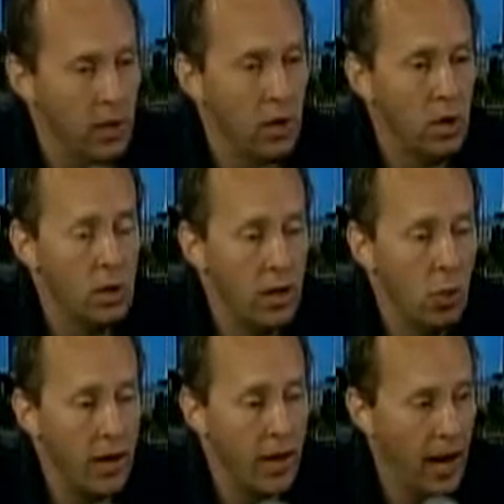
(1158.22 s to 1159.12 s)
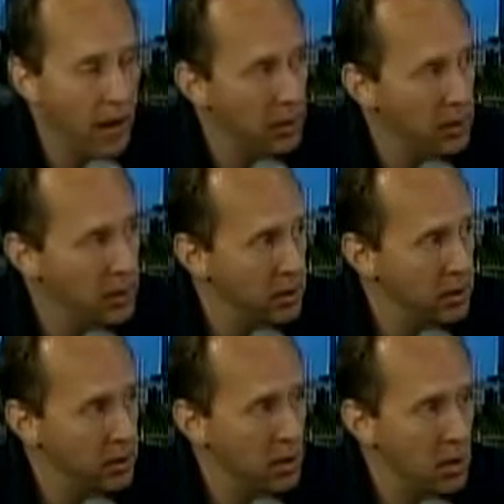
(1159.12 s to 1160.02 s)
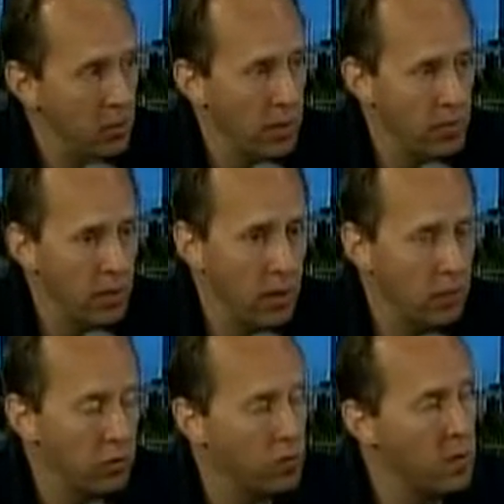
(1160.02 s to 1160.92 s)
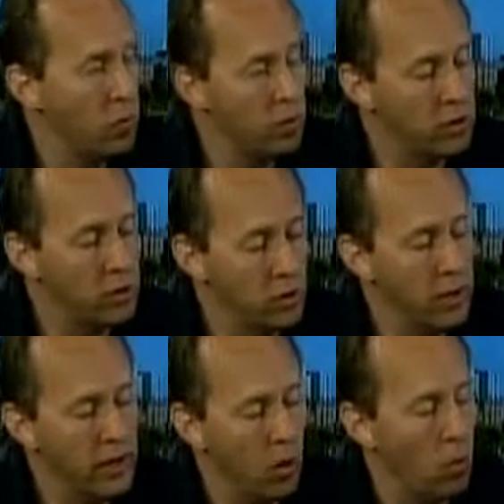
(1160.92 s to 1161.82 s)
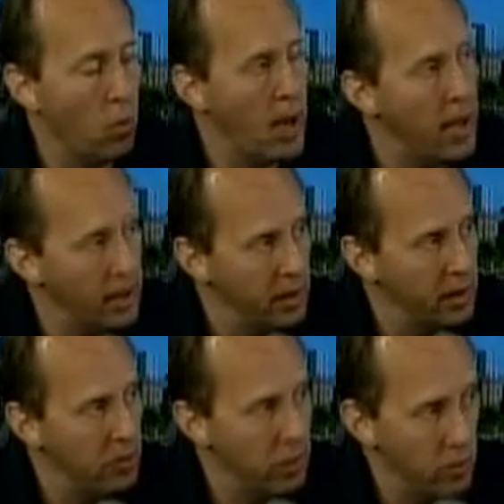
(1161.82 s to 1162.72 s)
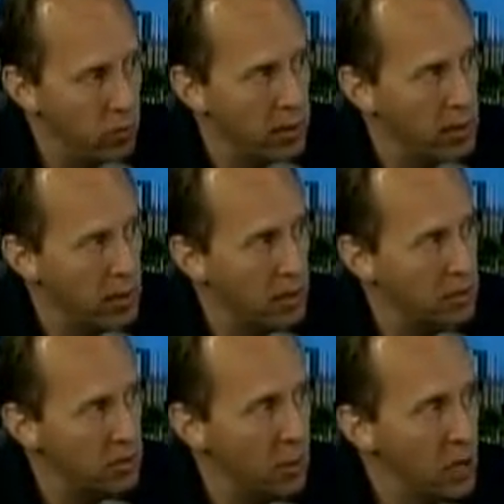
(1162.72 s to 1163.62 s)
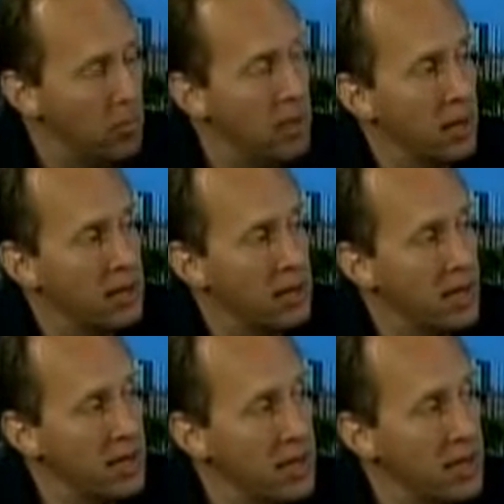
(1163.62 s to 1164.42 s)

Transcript: what had happened is, in the elementary levels, they were doing away with recess because they needed...